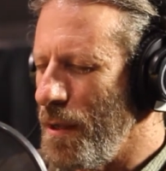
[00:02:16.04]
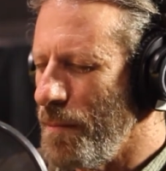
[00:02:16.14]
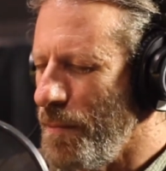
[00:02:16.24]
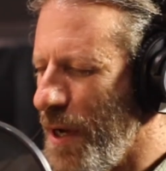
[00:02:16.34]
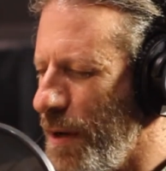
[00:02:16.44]

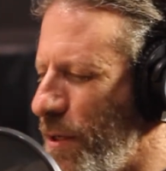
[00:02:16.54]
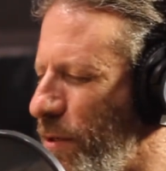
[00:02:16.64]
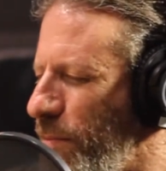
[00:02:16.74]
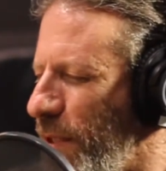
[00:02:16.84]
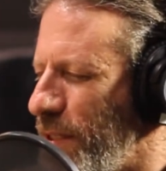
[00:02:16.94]
Mary
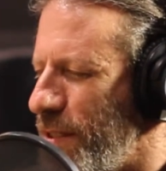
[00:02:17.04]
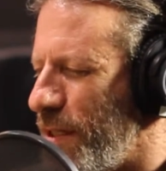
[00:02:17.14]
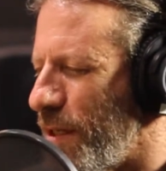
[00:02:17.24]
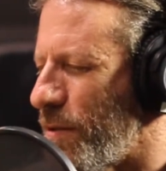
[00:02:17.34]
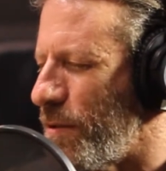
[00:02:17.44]
could be
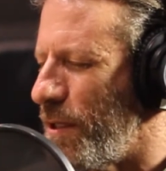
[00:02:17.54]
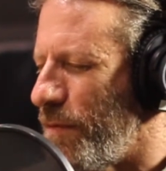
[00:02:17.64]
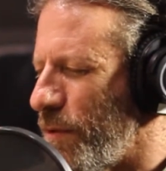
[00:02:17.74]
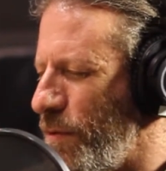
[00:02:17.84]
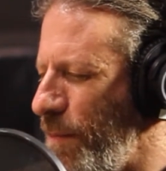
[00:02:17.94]
sitting in her
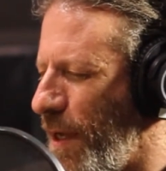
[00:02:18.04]
living room